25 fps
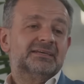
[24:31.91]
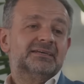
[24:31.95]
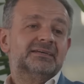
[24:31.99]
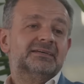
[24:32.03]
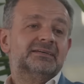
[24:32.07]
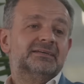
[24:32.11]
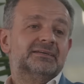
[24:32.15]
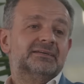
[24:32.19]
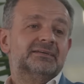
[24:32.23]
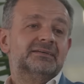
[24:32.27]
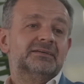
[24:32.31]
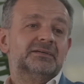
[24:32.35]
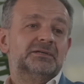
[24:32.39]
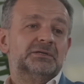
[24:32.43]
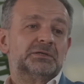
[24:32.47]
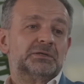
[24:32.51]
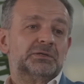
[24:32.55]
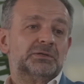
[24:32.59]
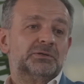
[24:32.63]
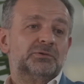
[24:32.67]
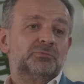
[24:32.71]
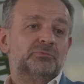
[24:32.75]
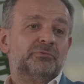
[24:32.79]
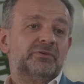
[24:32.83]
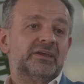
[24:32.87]

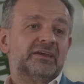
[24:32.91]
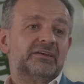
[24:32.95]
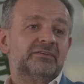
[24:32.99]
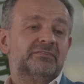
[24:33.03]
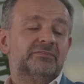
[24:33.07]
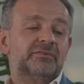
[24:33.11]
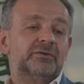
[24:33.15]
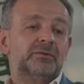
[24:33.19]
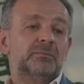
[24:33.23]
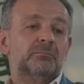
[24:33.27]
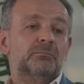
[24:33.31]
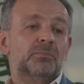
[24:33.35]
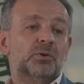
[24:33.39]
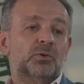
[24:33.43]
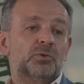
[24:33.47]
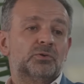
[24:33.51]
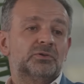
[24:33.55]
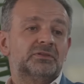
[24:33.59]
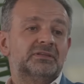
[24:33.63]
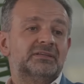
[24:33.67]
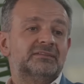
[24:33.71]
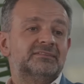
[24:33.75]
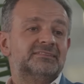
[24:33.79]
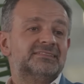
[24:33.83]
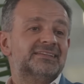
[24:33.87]
We have
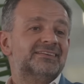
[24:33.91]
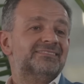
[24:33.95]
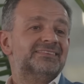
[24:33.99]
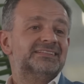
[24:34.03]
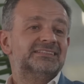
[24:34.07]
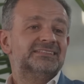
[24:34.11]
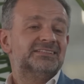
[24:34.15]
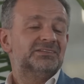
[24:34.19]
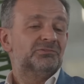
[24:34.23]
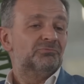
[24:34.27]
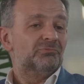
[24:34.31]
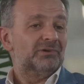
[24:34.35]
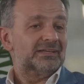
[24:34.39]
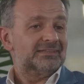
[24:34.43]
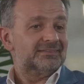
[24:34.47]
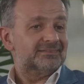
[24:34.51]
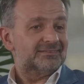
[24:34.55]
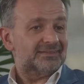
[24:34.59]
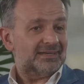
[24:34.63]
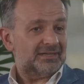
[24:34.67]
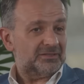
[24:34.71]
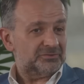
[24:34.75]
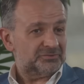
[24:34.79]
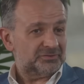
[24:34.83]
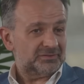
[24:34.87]
more than
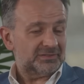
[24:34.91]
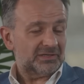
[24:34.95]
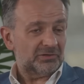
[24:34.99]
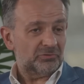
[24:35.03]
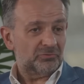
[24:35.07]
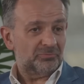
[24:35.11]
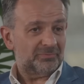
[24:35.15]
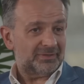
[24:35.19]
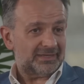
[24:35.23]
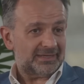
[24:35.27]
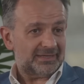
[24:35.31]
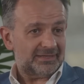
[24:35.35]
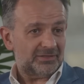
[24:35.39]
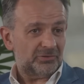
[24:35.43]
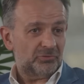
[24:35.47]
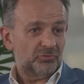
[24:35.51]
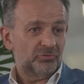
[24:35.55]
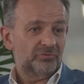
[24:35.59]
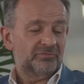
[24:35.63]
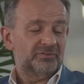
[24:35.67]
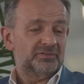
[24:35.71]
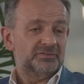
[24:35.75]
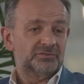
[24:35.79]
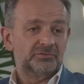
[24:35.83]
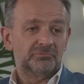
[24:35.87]
71,000 alumni
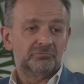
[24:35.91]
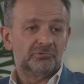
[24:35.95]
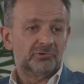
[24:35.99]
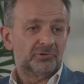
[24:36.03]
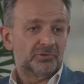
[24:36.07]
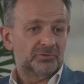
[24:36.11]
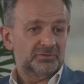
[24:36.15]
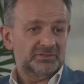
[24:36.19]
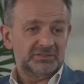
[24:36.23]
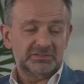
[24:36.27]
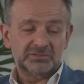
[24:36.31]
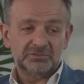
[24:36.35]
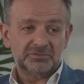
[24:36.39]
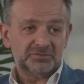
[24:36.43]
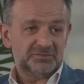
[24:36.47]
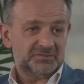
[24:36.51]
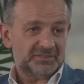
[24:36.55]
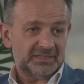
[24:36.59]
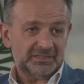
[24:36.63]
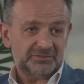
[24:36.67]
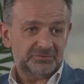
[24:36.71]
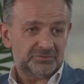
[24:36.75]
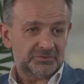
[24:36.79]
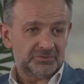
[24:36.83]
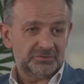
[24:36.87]
all over the world in all
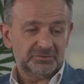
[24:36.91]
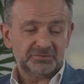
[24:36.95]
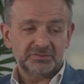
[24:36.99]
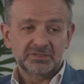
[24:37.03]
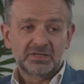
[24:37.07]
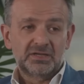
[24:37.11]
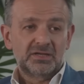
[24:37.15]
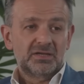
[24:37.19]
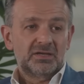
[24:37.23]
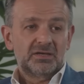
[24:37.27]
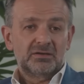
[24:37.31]
sectors,